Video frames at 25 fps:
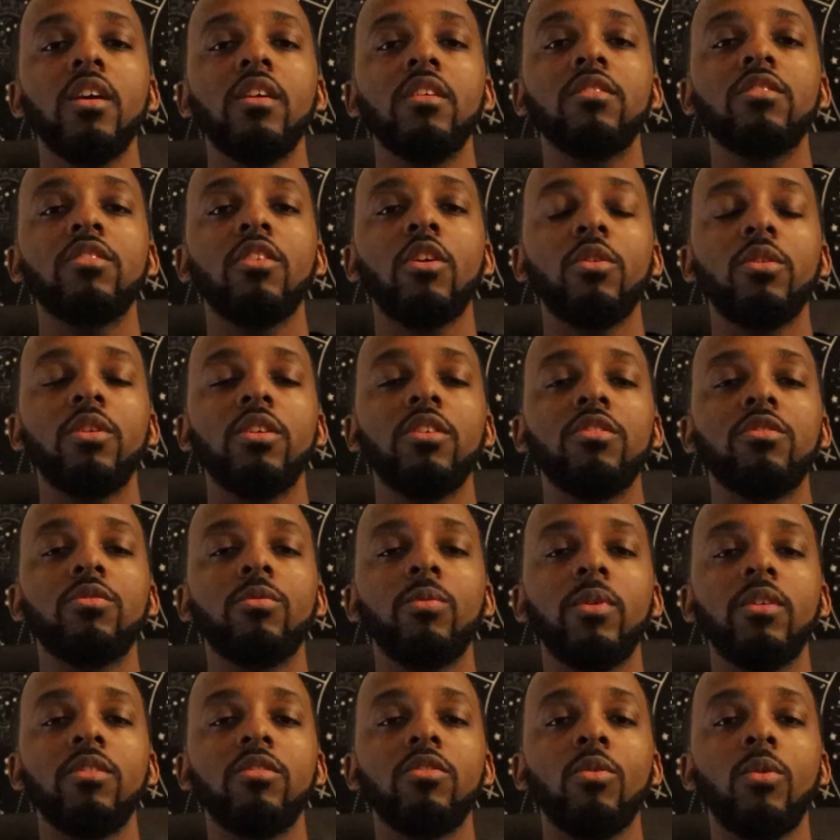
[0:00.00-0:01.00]
So this
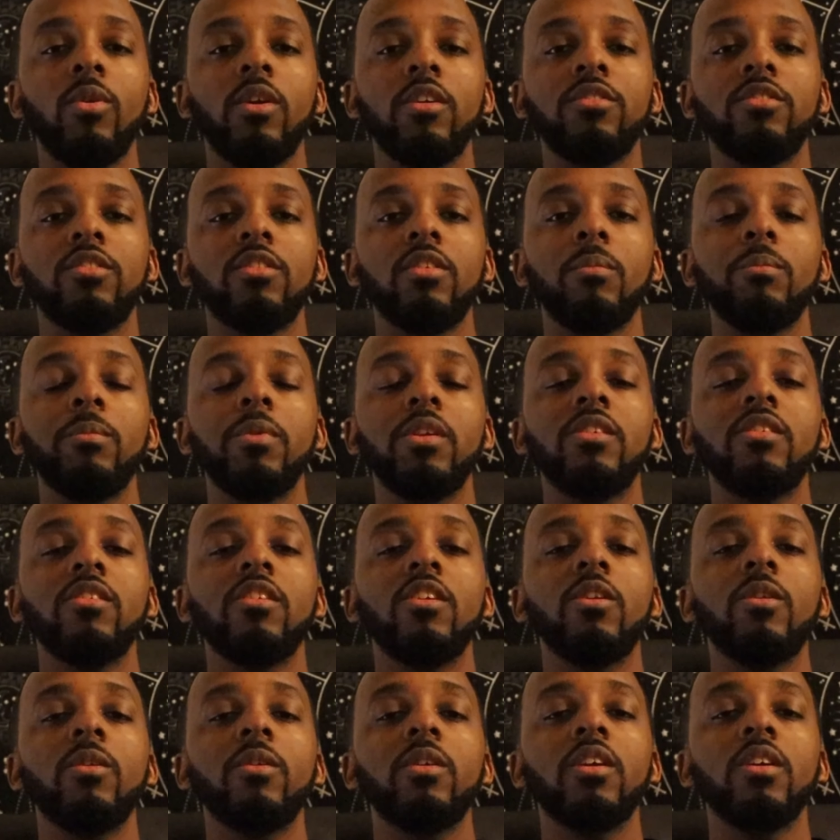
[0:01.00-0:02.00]
resorts to
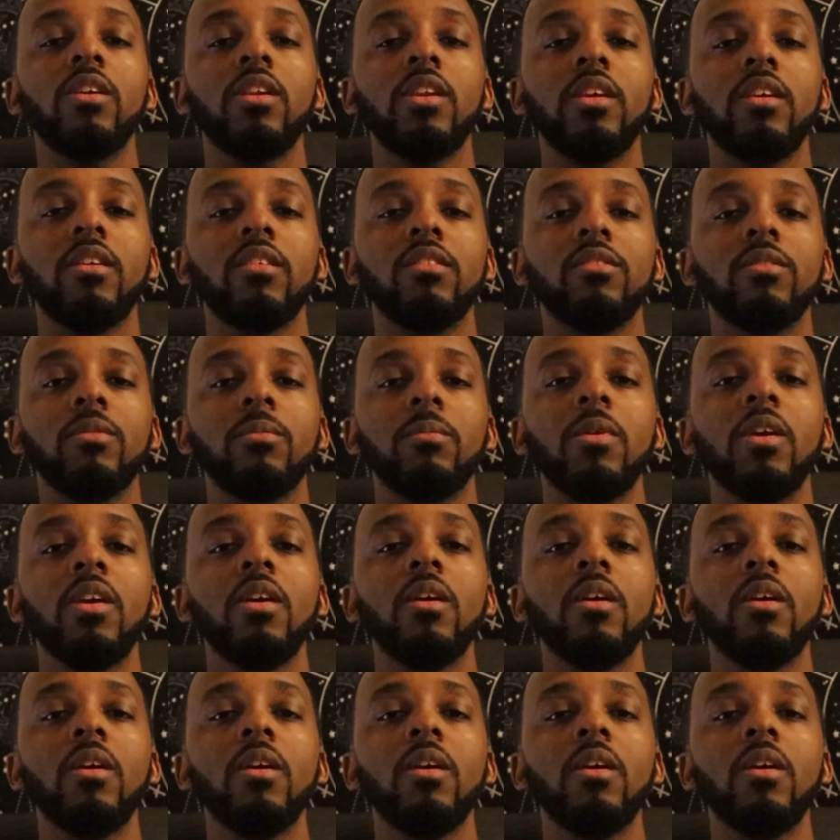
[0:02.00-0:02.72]
materialism,